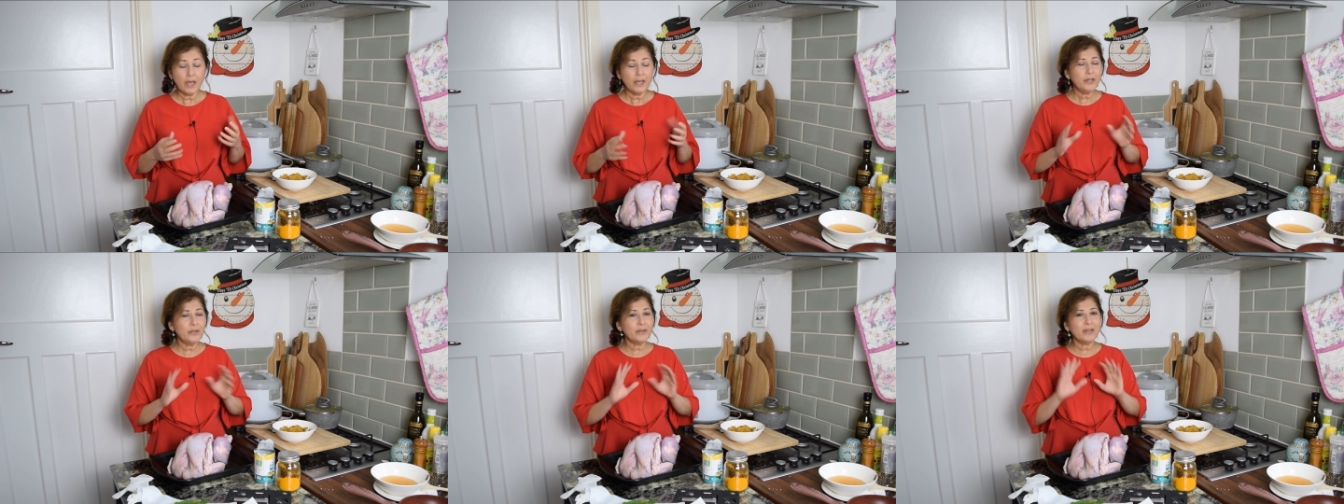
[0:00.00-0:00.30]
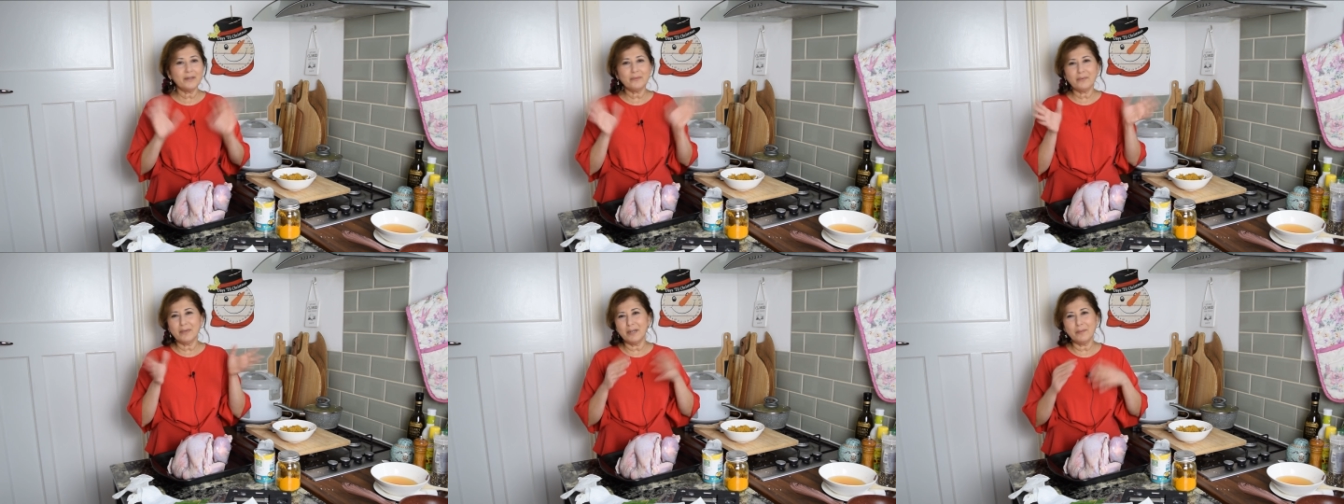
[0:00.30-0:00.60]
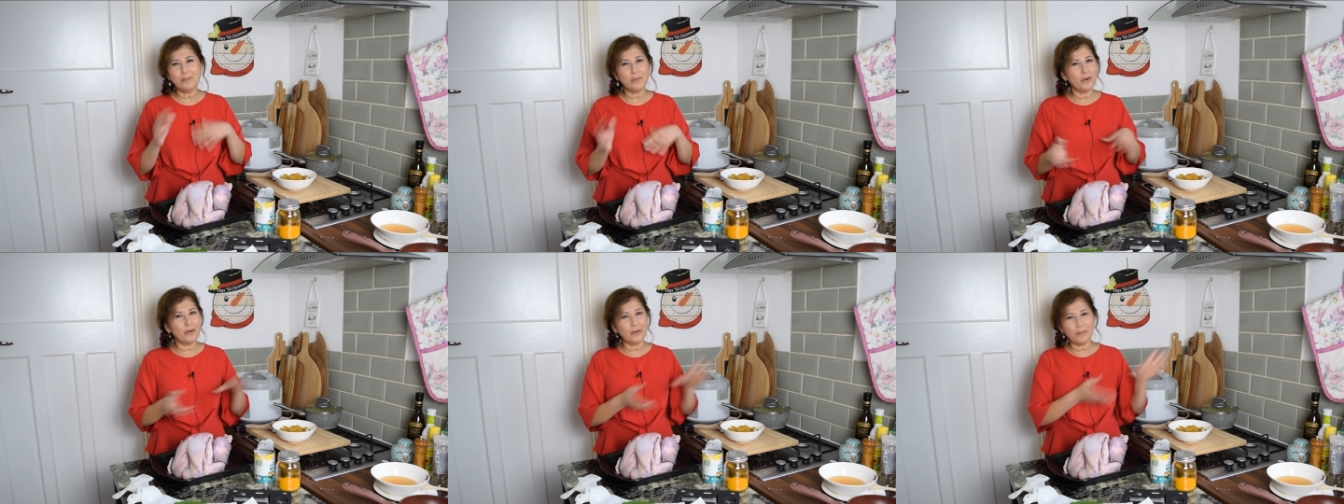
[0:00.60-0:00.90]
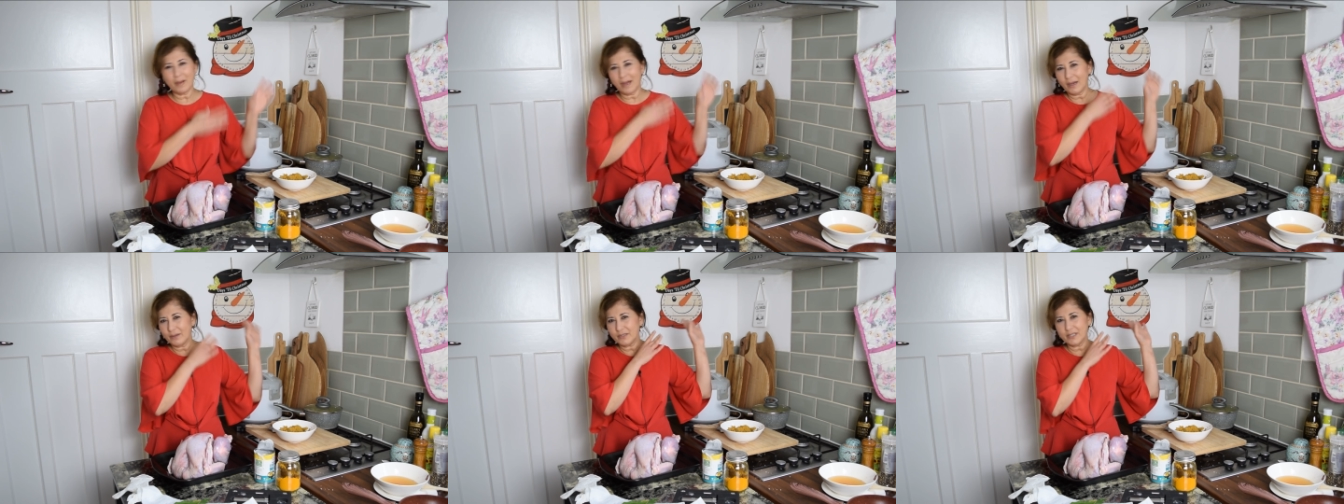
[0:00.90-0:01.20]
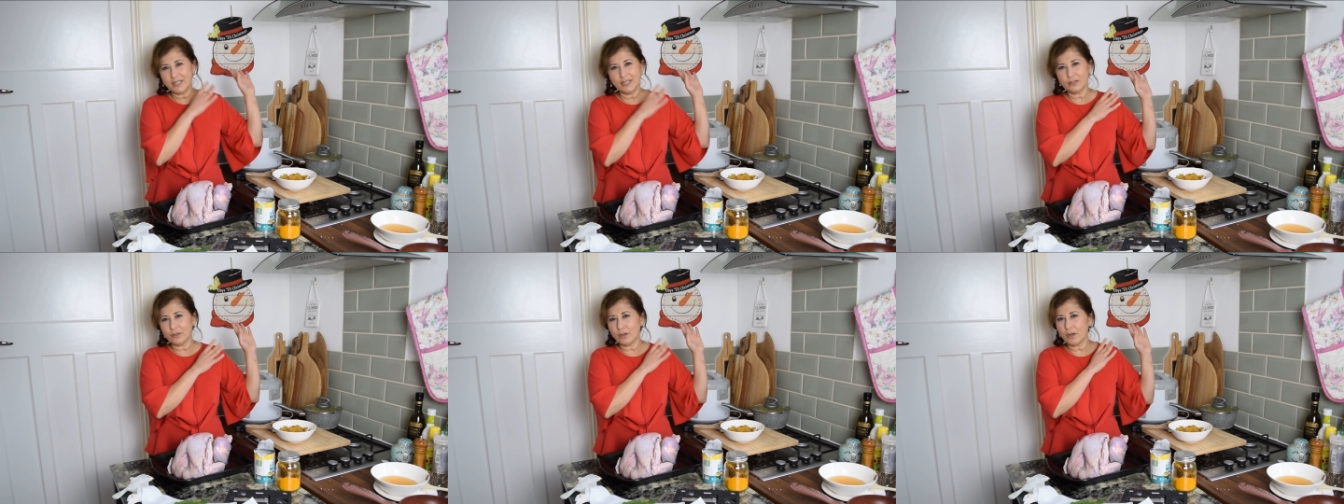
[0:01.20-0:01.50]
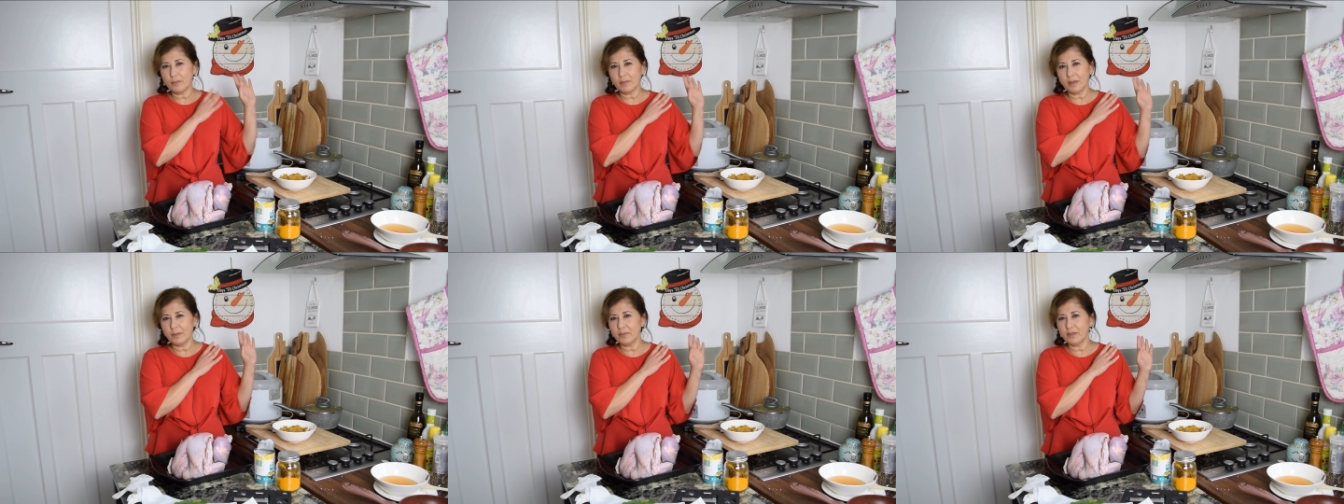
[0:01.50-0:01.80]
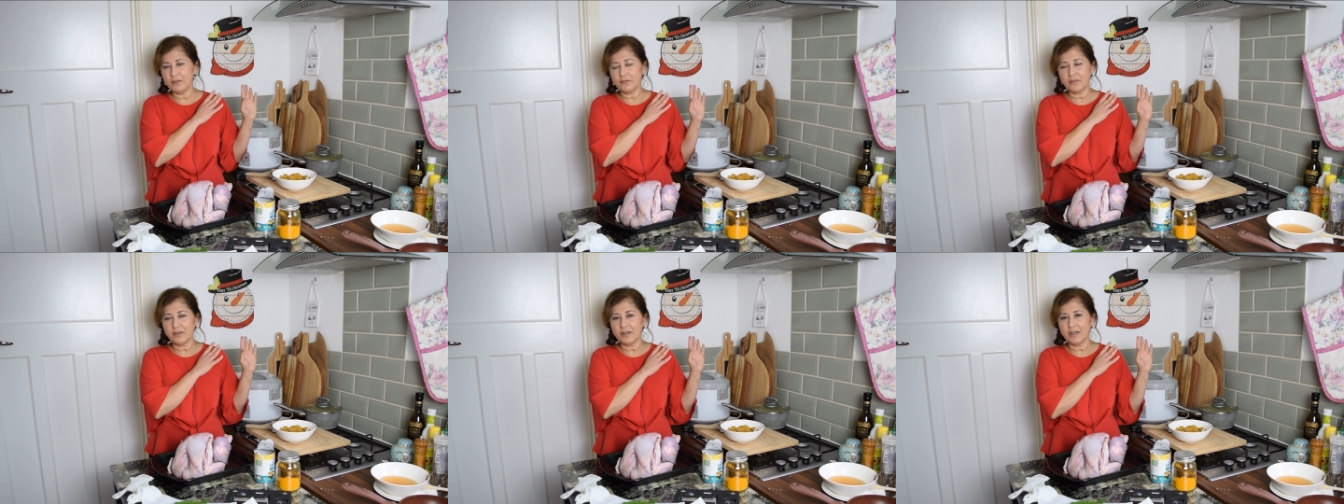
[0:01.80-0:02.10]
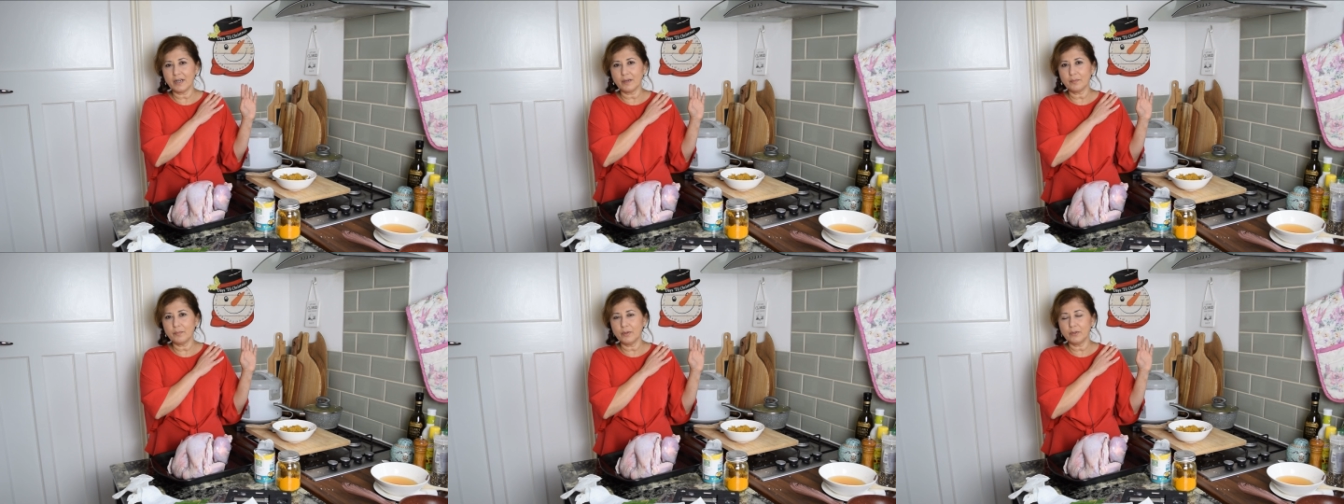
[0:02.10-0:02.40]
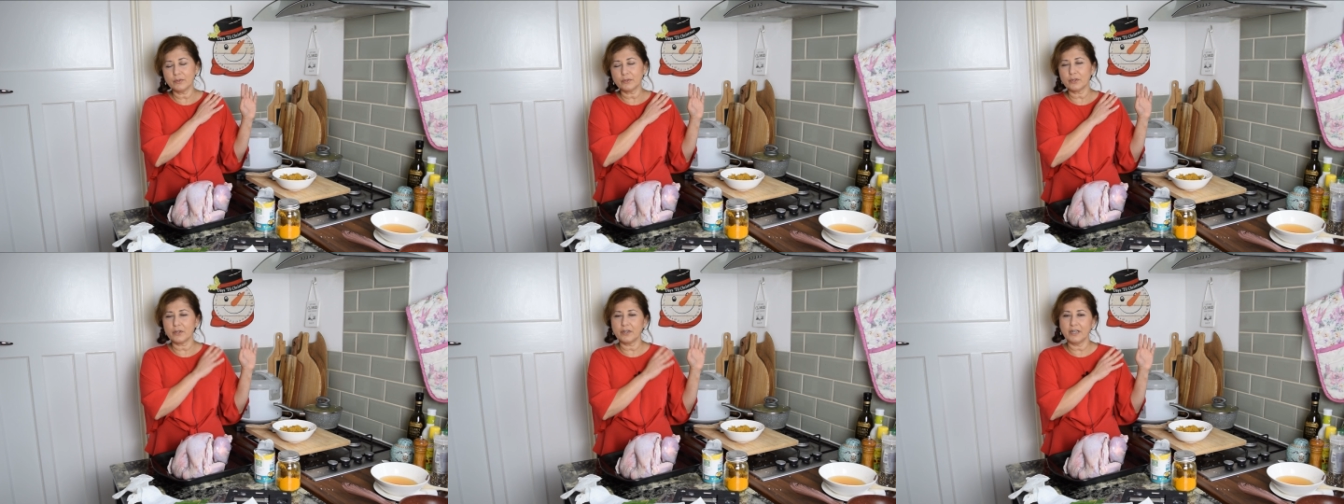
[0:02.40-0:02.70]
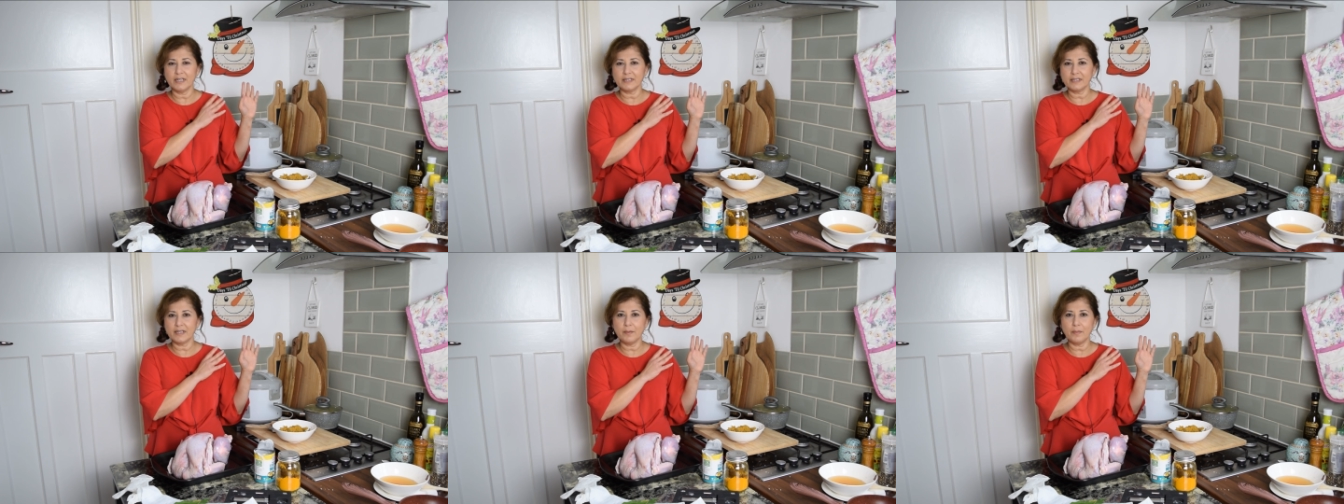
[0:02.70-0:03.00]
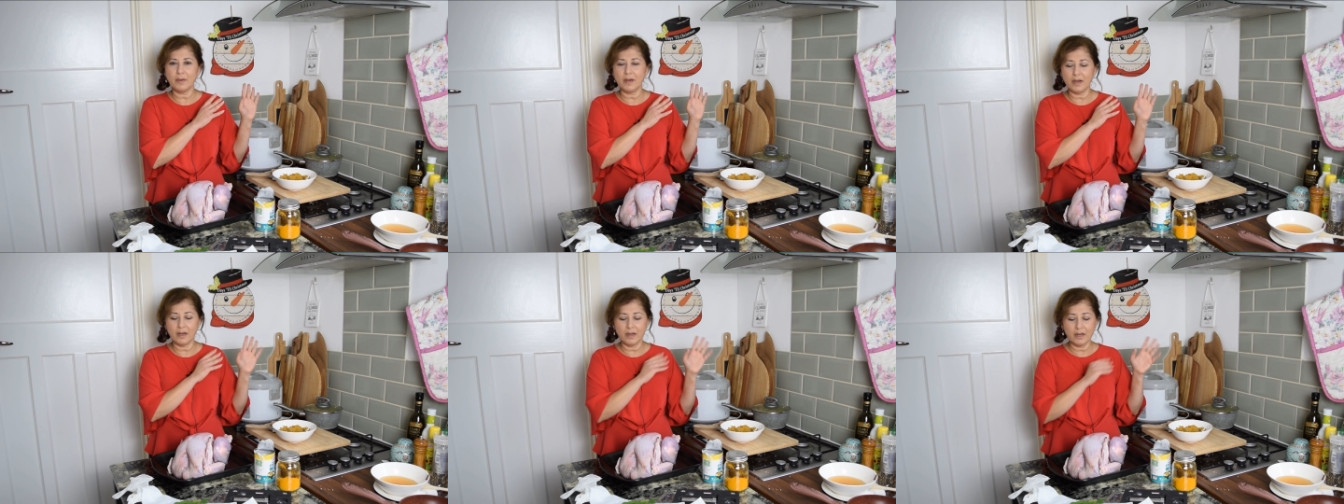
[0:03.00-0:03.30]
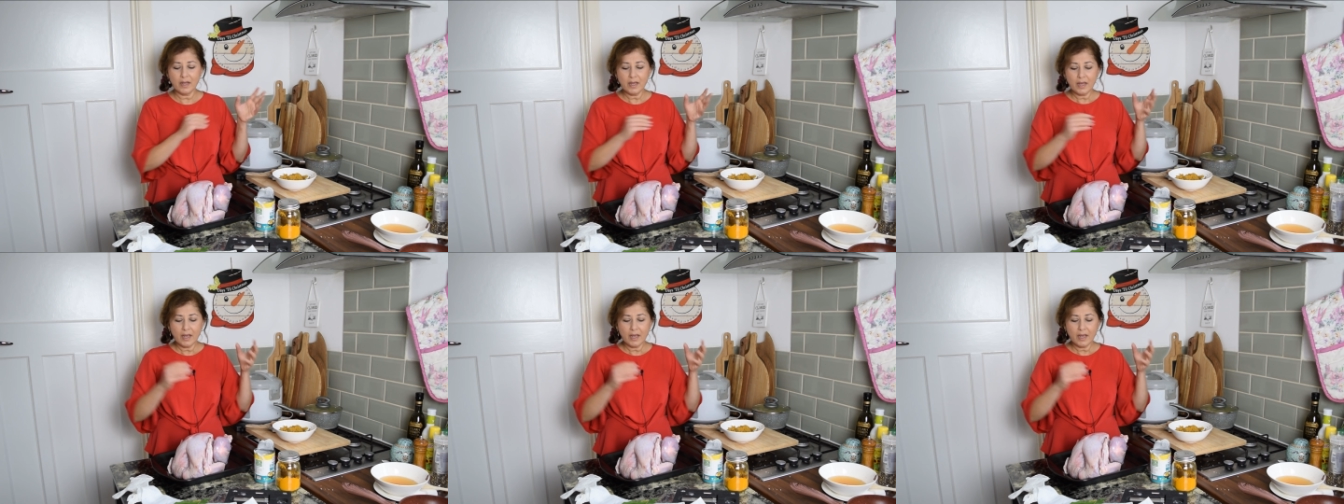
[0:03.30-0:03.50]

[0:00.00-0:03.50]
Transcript: You can read more about it on my beef rendang post on SMR.